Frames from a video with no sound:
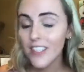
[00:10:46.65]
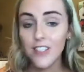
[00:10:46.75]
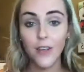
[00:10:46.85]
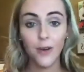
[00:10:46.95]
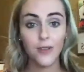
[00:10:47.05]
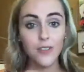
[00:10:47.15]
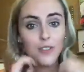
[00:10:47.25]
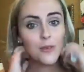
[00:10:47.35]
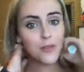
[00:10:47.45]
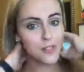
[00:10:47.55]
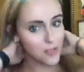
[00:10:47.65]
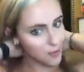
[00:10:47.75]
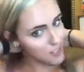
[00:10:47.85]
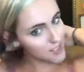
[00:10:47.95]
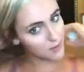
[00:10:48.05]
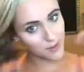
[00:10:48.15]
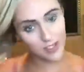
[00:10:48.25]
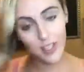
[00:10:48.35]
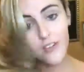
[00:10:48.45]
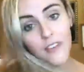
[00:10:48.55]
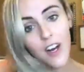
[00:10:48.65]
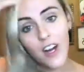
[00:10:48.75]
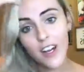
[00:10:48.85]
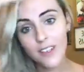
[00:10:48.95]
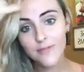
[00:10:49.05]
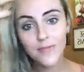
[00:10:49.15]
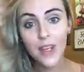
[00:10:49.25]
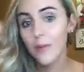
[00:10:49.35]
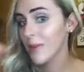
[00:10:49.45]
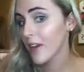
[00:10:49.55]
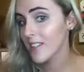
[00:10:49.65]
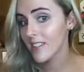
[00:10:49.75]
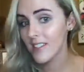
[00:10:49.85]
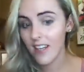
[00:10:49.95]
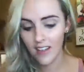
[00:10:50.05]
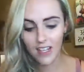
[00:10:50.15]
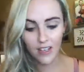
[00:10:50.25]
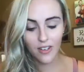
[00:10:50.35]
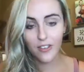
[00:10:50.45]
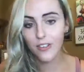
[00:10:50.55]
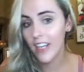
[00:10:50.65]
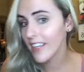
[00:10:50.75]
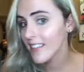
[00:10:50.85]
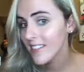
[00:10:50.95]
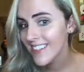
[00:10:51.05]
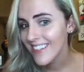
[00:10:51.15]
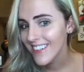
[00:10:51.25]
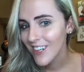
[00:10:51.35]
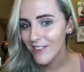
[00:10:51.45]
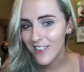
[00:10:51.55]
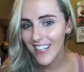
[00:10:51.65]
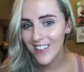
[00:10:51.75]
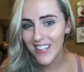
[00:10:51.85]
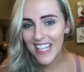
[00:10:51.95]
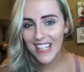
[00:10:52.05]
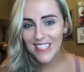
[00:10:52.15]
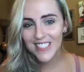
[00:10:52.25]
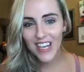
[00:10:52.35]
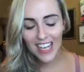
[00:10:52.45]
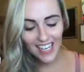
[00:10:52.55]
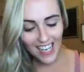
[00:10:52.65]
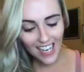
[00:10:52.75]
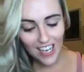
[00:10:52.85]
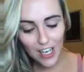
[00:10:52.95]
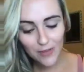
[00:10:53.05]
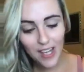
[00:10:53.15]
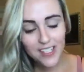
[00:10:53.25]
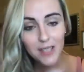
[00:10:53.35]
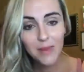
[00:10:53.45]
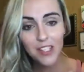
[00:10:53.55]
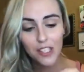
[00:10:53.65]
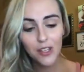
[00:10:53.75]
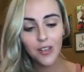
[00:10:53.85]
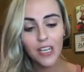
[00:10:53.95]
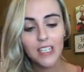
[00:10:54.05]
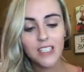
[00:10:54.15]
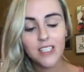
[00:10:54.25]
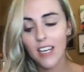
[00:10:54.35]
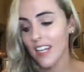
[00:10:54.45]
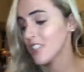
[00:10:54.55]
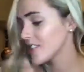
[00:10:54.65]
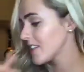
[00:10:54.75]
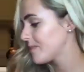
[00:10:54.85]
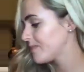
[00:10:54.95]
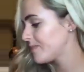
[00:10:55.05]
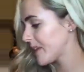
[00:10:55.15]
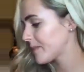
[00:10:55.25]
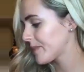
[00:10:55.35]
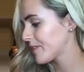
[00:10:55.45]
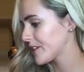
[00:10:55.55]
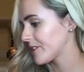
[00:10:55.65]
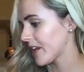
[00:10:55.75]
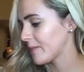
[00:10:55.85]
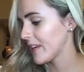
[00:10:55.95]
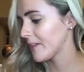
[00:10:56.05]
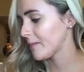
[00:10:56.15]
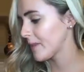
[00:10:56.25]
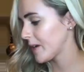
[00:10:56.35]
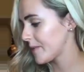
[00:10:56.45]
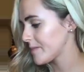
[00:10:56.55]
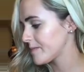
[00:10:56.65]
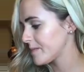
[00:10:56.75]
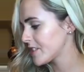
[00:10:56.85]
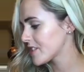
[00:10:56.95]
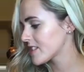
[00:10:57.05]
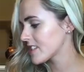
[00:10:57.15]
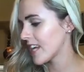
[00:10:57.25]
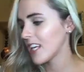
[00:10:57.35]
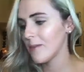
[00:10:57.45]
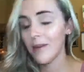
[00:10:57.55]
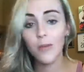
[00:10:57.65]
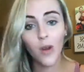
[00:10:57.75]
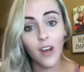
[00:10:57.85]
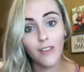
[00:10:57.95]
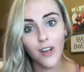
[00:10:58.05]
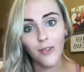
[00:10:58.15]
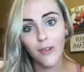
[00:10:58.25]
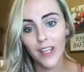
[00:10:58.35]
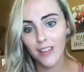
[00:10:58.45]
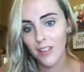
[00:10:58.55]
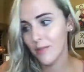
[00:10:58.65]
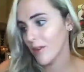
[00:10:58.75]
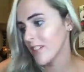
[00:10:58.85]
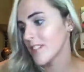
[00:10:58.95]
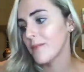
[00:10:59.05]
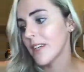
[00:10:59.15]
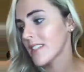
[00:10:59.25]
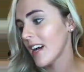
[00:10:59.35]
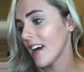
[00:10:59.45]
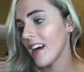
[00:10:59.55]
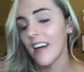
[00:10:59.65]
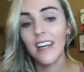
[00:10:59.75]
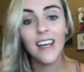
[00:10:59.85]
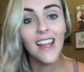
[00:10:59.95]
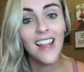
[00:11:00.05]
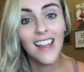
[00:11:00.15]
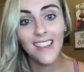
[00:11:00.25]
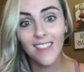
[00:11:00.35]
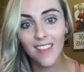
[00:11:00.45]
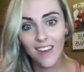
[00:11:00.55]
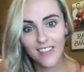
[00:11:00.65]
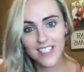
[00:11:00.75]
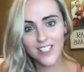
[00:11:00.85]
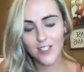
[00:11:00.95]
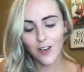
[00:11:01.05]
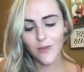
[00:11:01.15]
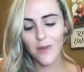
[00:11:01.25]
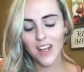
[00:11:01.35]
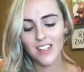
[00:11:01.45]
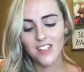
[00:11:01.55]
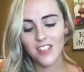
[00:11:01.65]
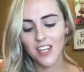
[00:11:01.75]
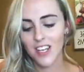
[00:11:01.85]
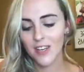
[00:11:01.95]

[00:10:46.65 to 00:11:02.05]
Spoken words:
So super, super simple so far. I hope you guys can tell how great. Hopefully you think it looks great. Next I'm gonna show you guys, actually, before I do that, I'm gonna put just a tiny bit more of our regular bronzer because I love it so much.